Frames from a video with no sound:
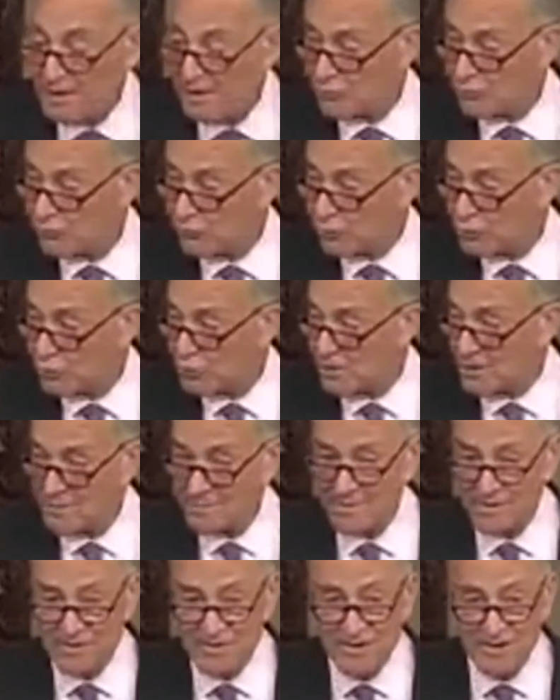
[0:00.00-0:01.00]

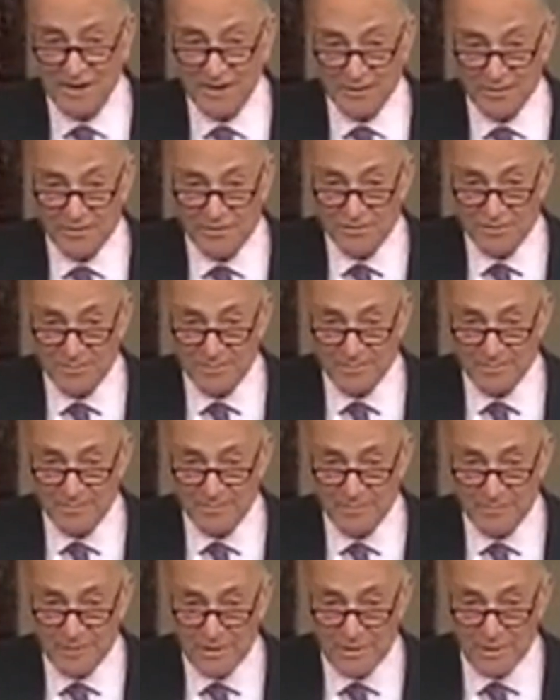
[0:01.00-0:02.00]
treatment centers,
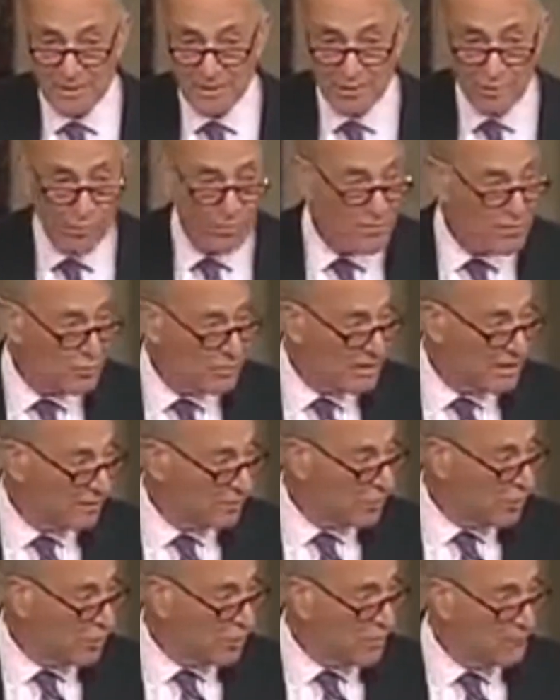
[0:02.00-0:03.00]
when you hear
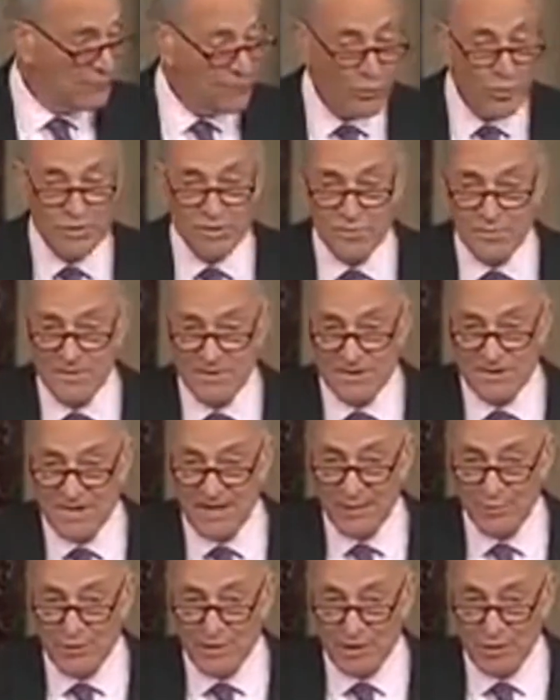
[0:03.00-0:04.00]
law enforcement say
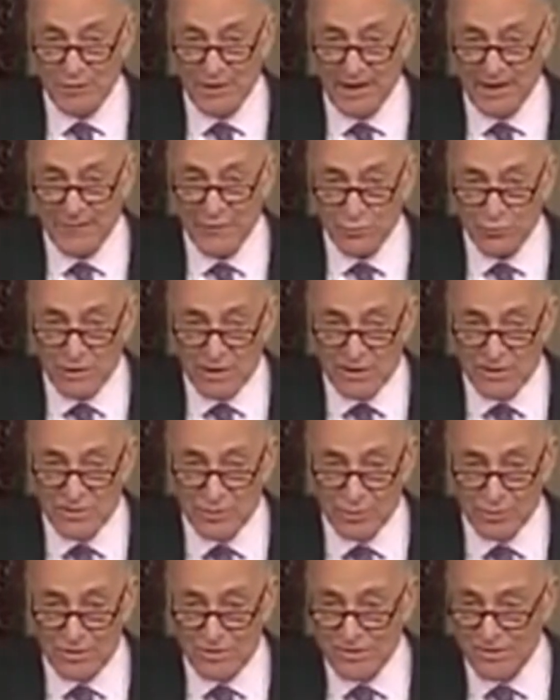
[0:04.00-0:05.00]
we don't have the
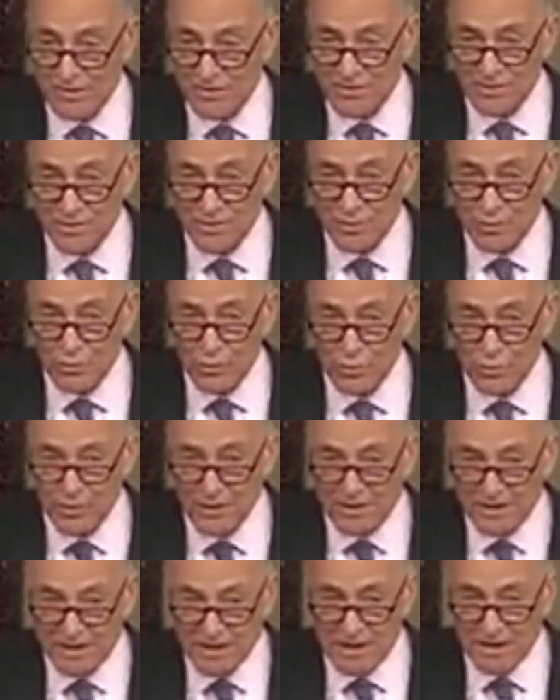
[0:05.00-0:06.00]
resources to do what we
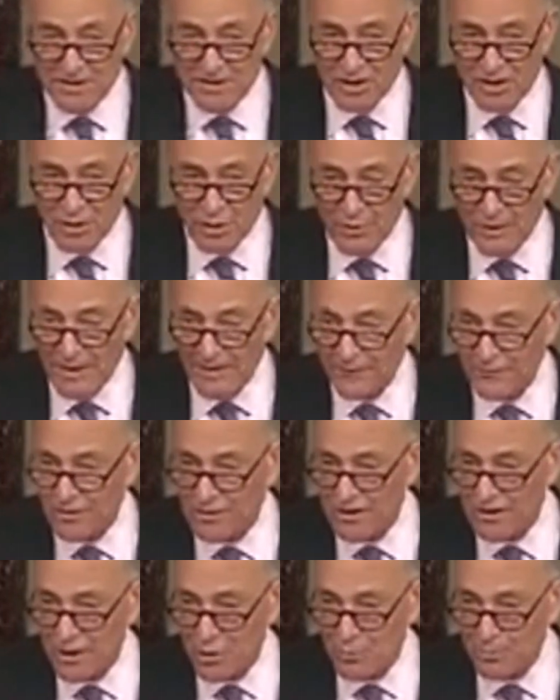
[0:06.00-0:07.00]
need to go after the
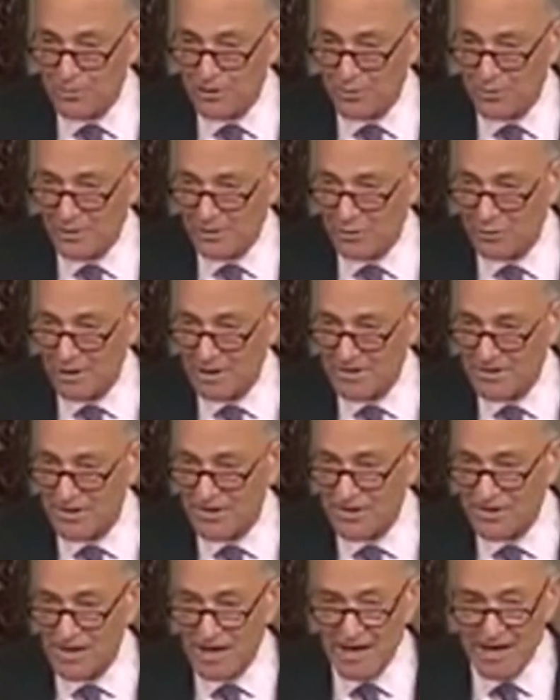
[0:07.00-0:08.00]
opioid crisis,
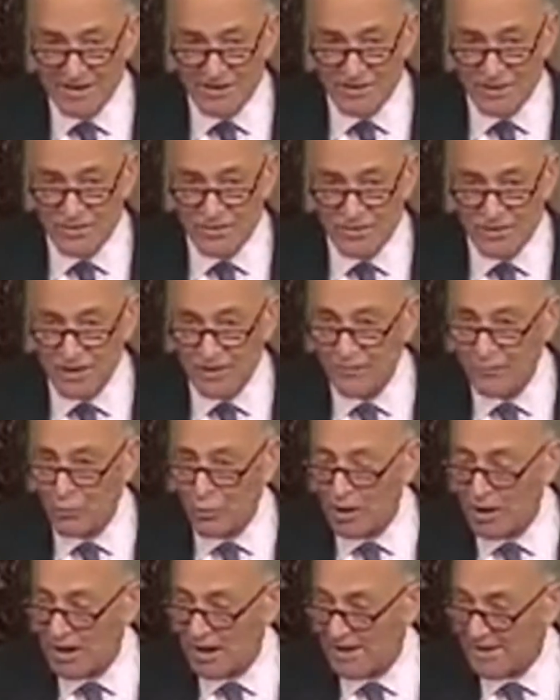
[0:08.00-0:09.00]
ask yourself
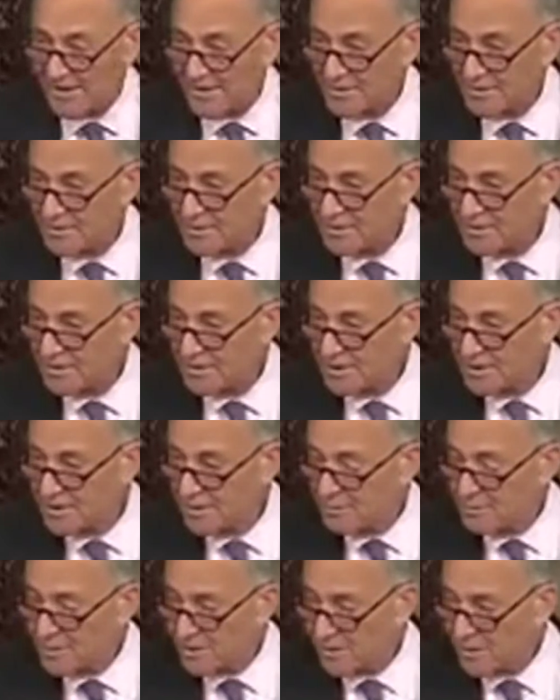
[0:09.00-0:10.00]
why.
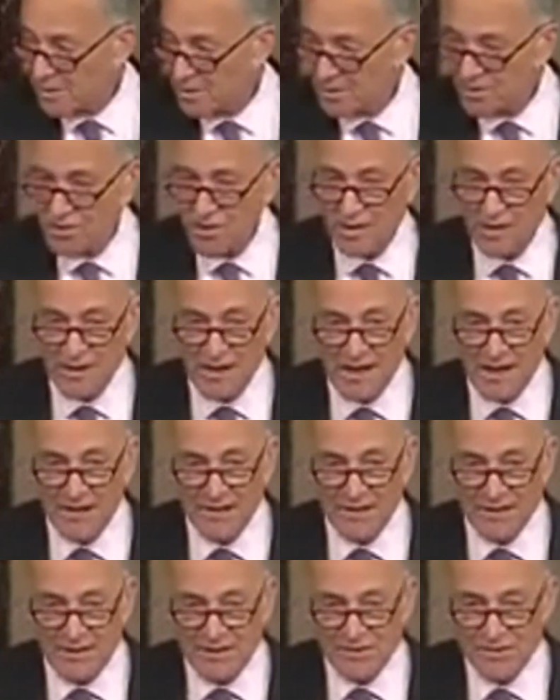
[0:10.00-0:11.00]
Because our
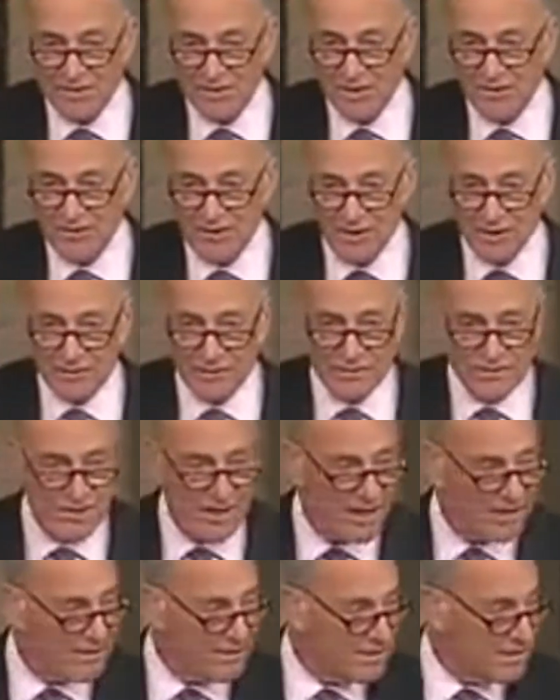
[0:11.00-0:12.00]
colleagues on the other
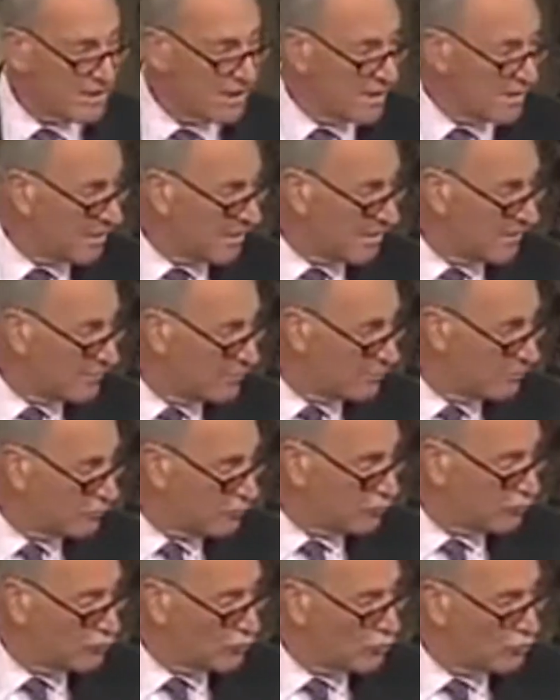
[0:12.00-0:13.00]
side of the aisle have
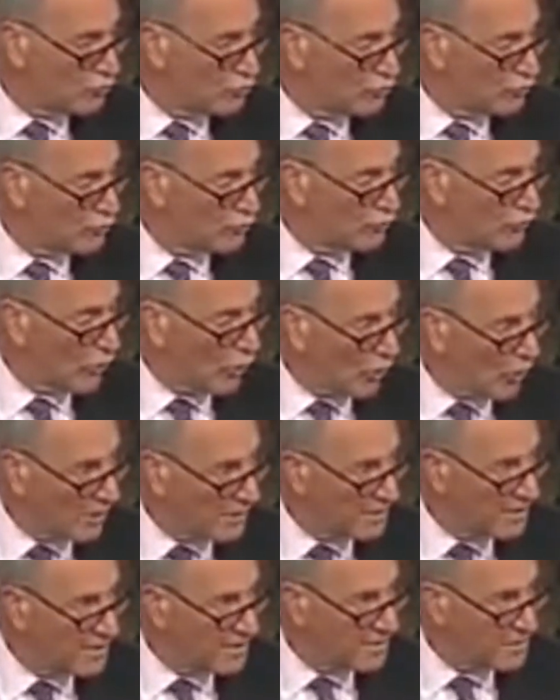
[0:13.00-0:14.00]

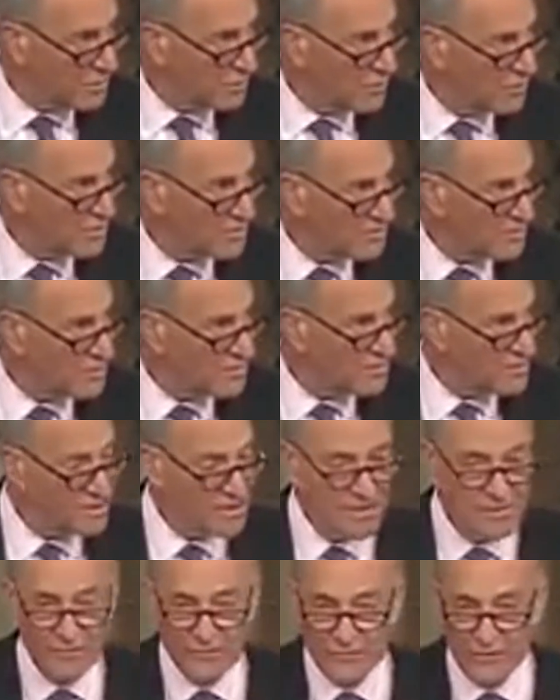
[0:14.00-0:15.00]
fought increases
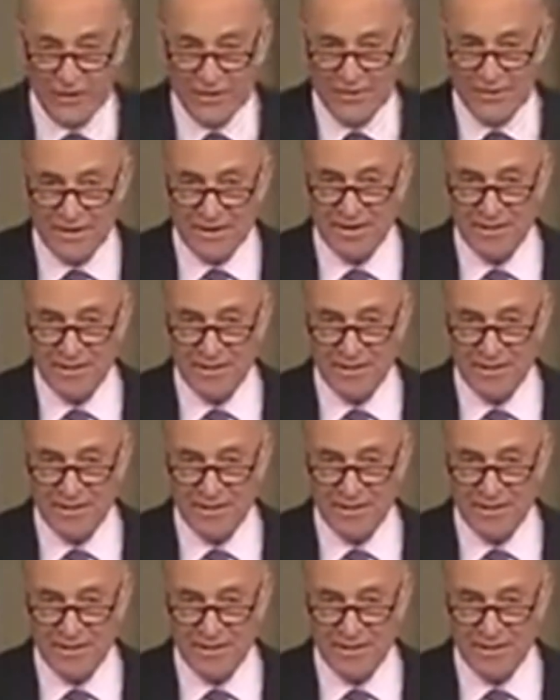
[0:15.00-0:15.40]
in funding.